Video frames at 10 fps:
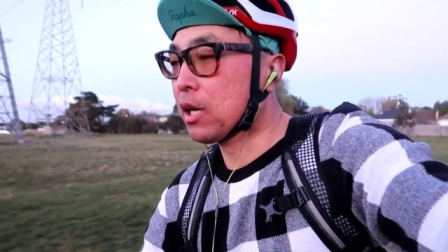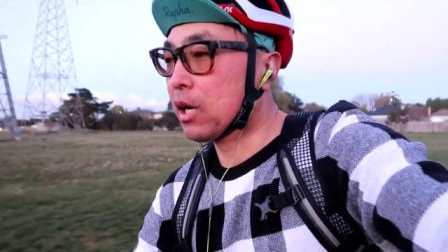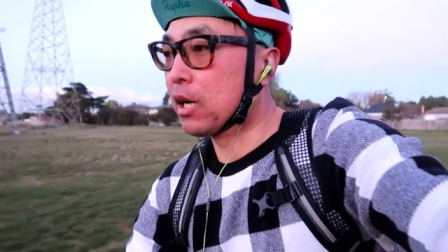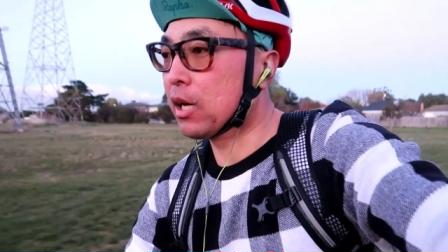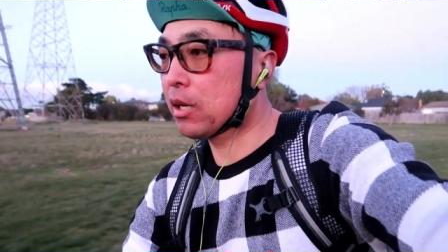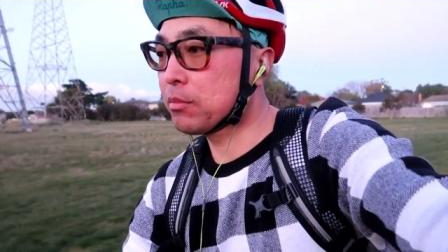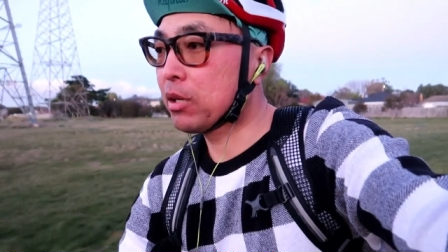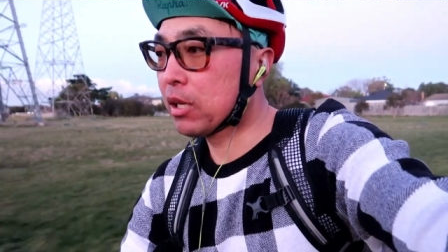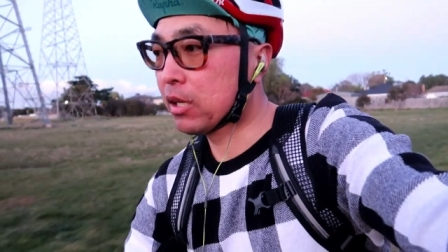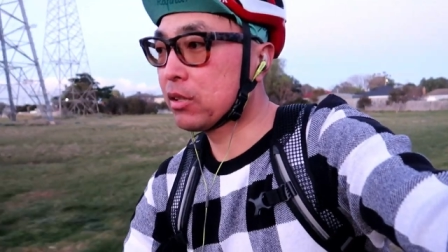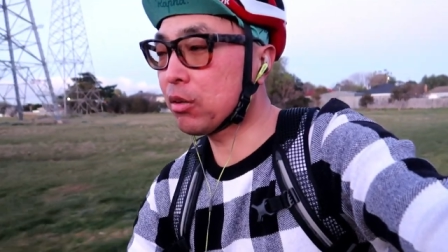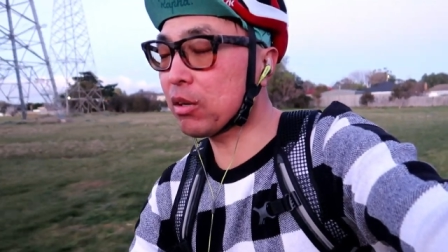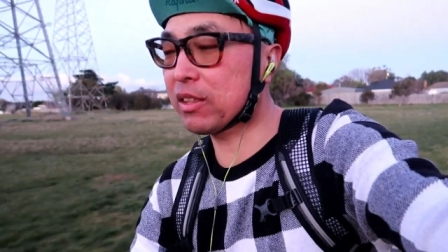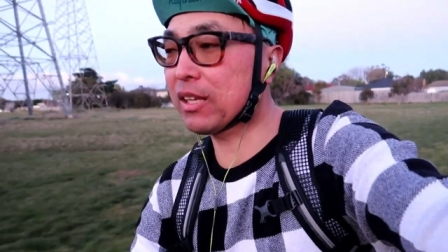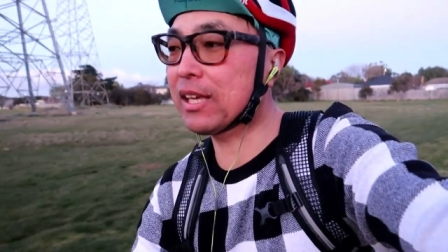The
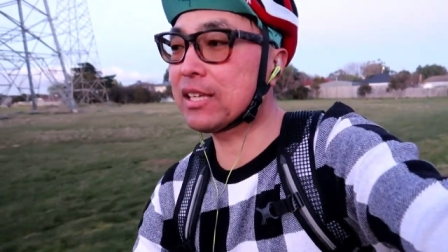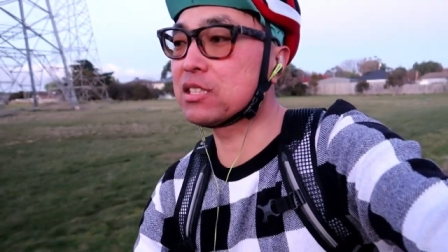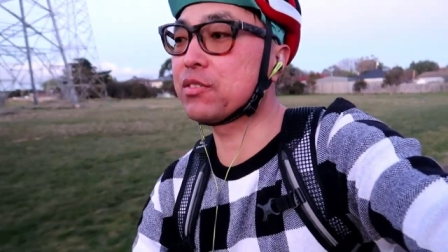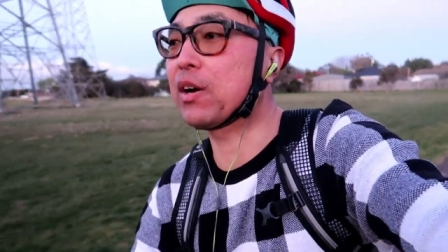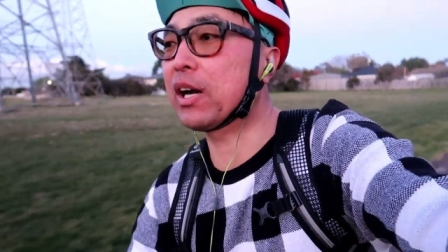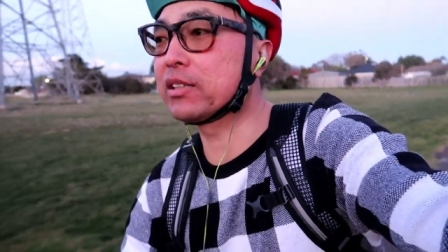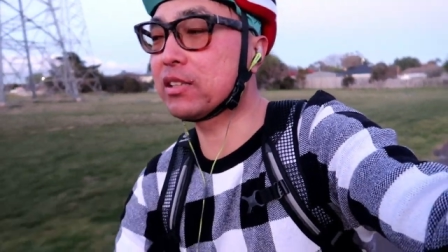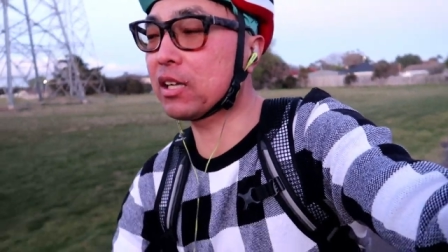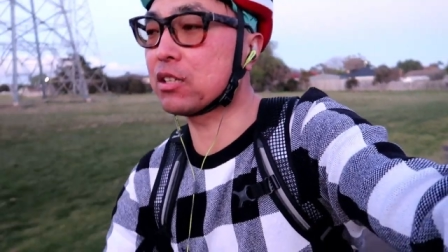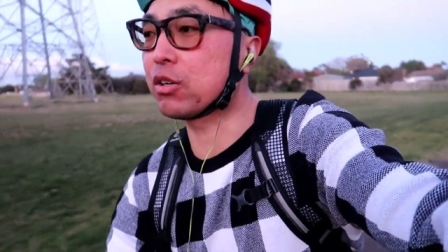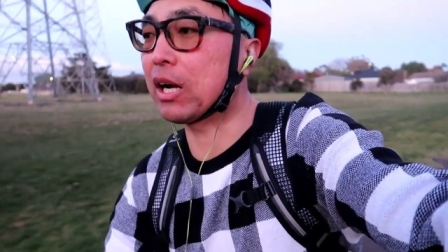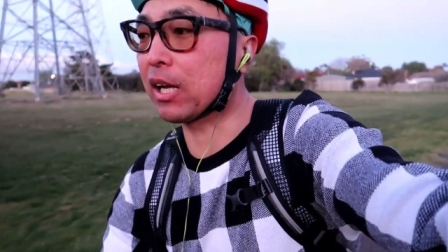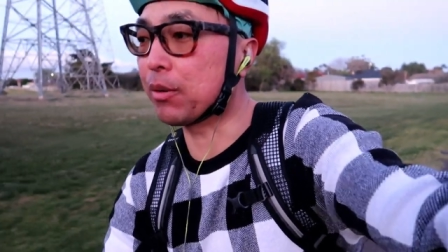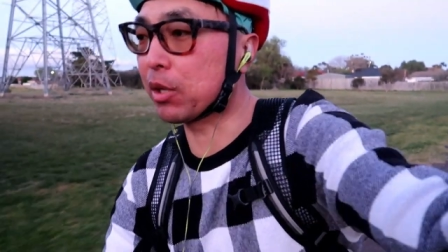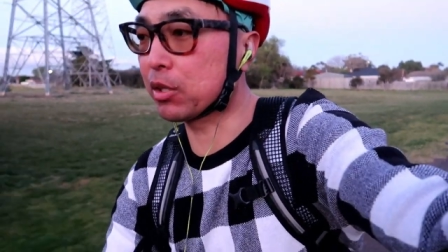only thing is, if I down the
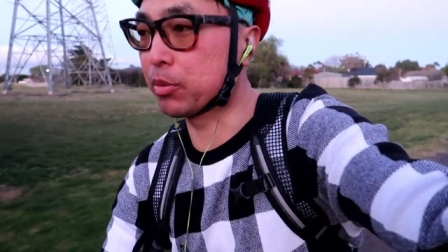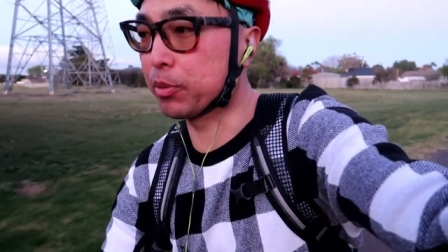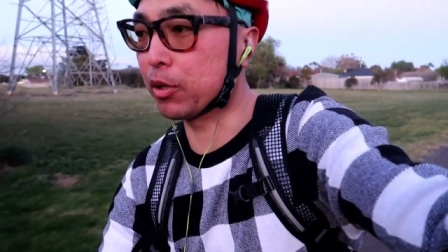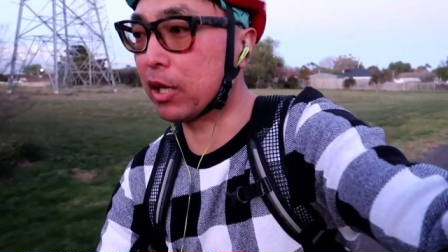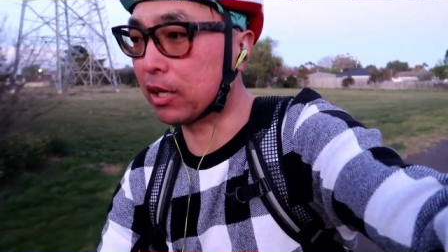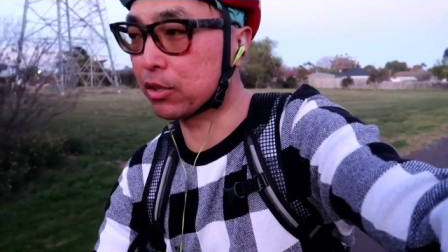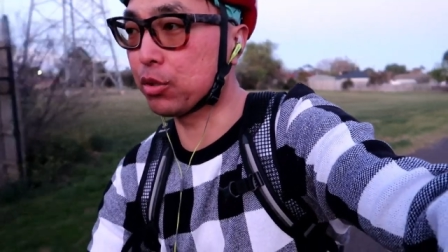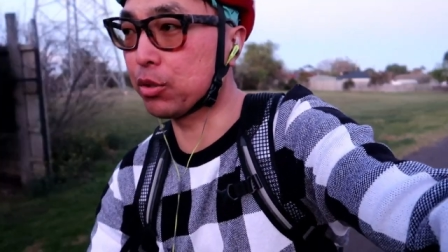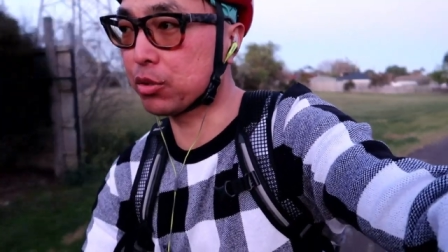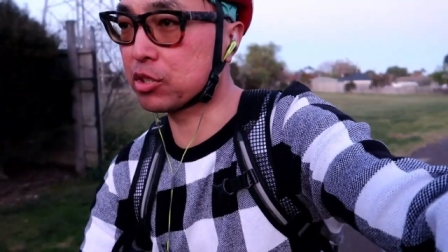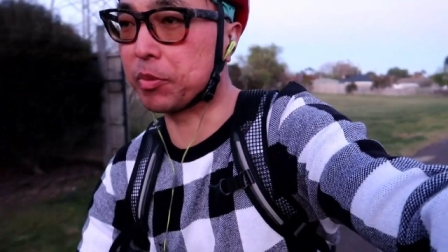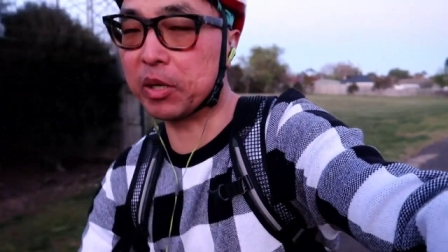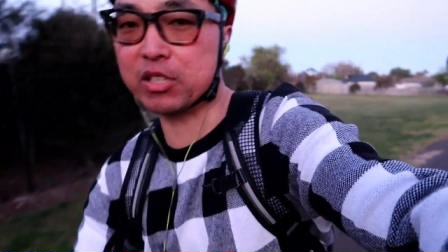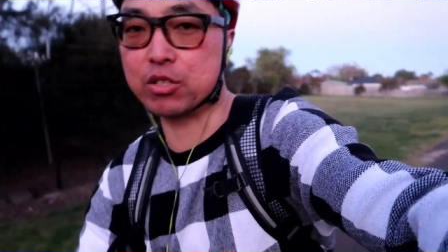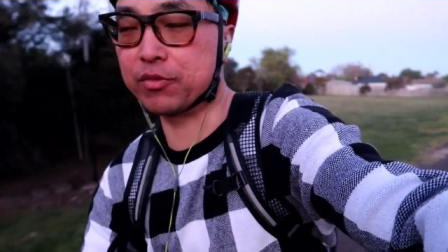track I wanted to put two
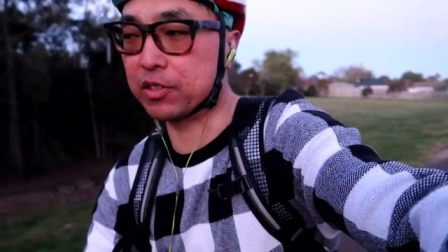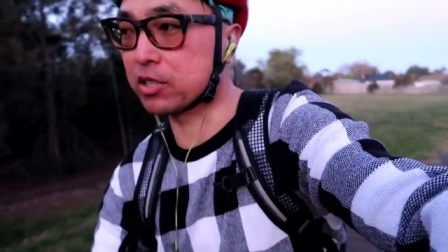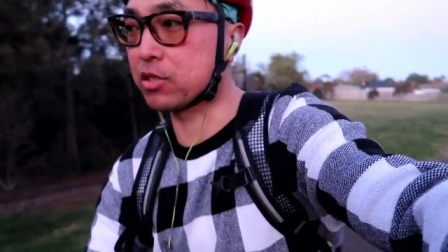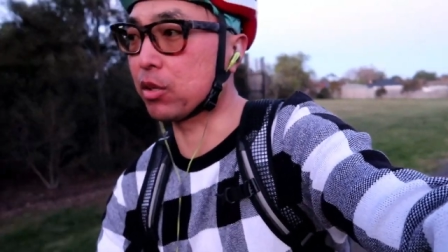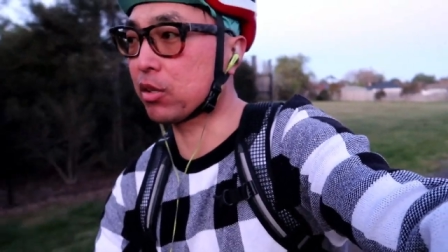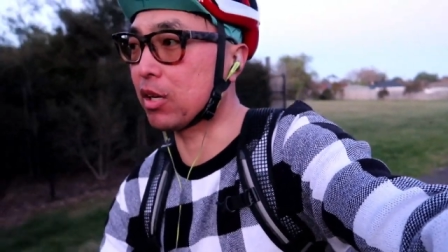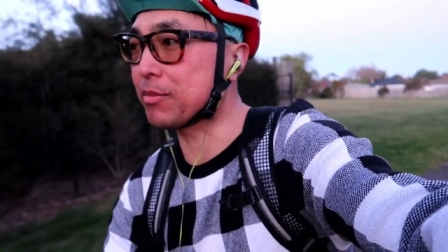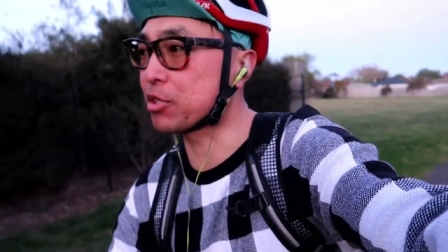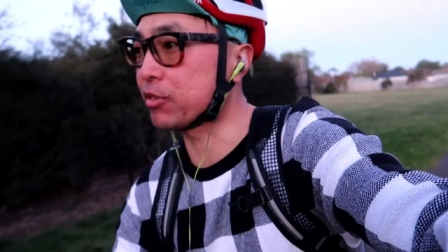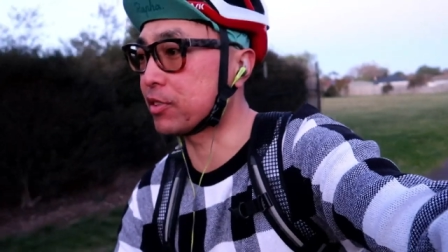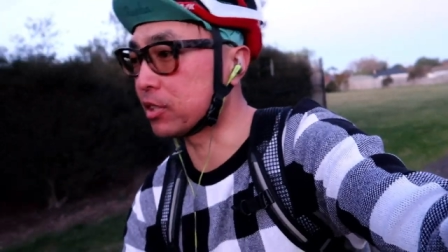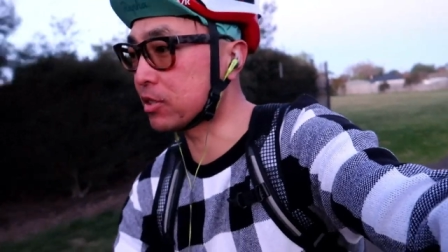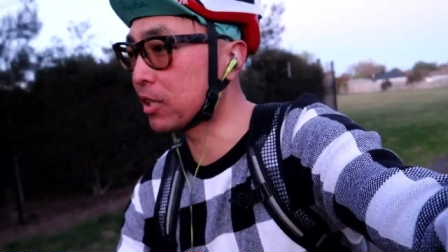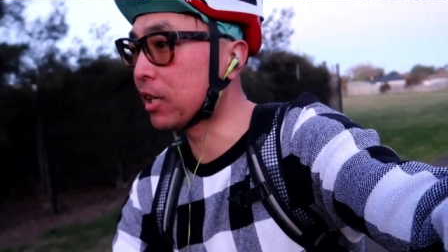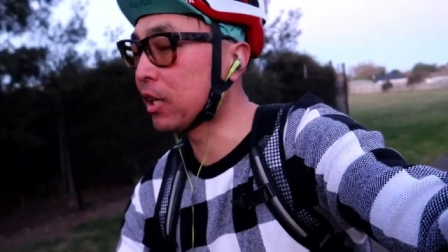sprinter shifters or climb shifters,